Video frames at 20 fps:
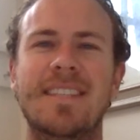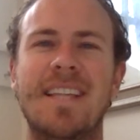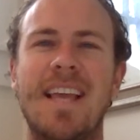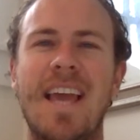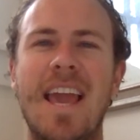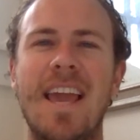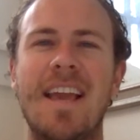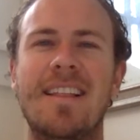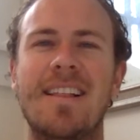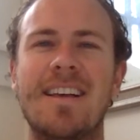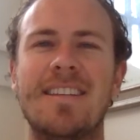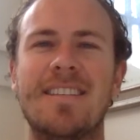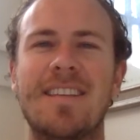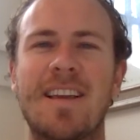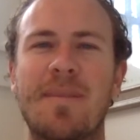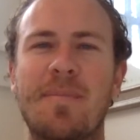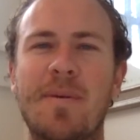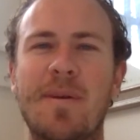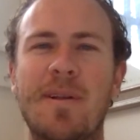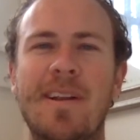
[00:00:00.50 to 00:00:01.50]
Hey,
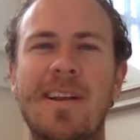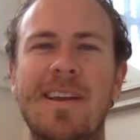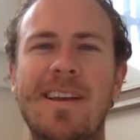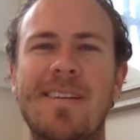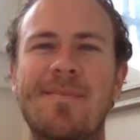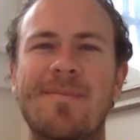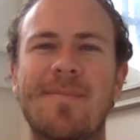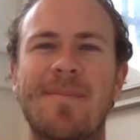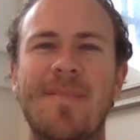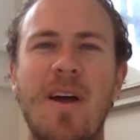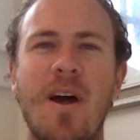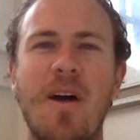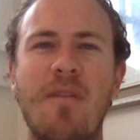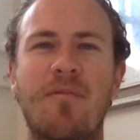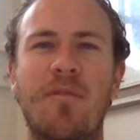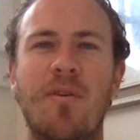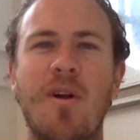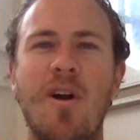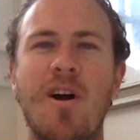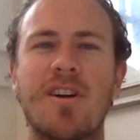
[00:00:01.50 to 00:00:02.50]
Clasiq community.
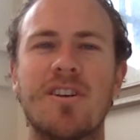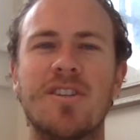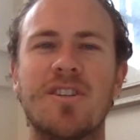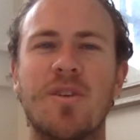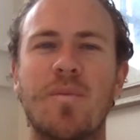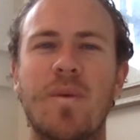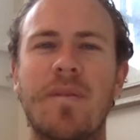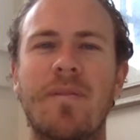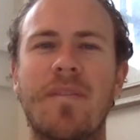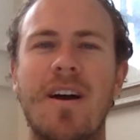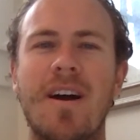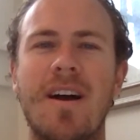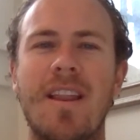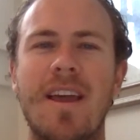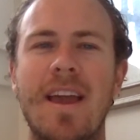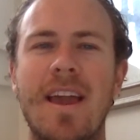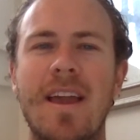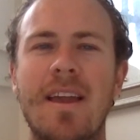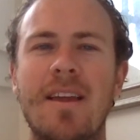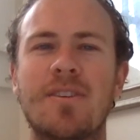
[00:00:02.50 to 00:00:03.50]
Up for auction, we've got
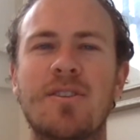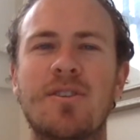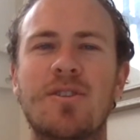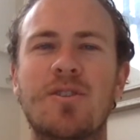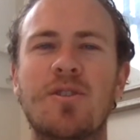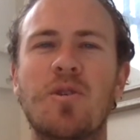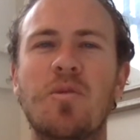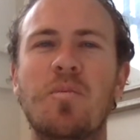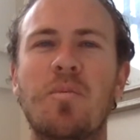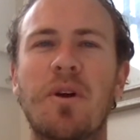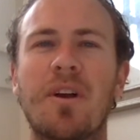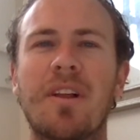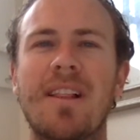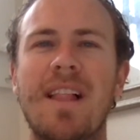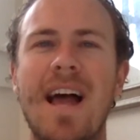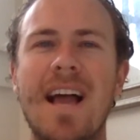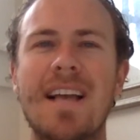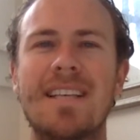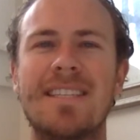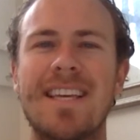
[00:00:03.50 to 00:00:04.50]
a super
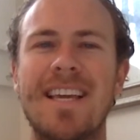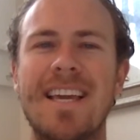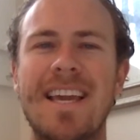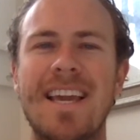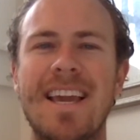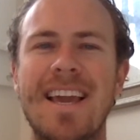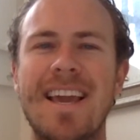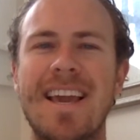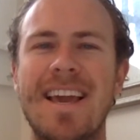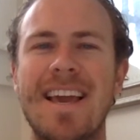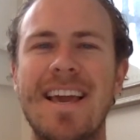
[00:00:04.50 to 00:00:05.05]
classy